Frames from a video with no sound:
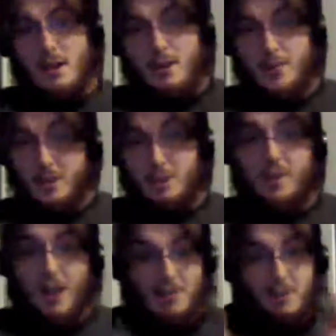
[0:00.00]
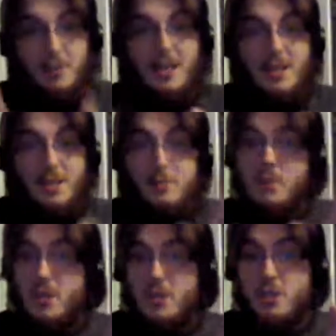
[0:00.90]
First off, I've split each
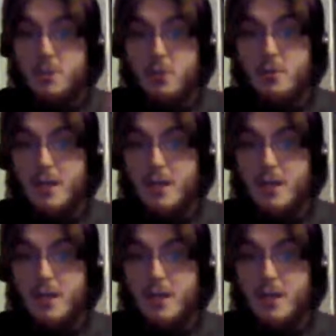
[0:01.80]
episode into 2,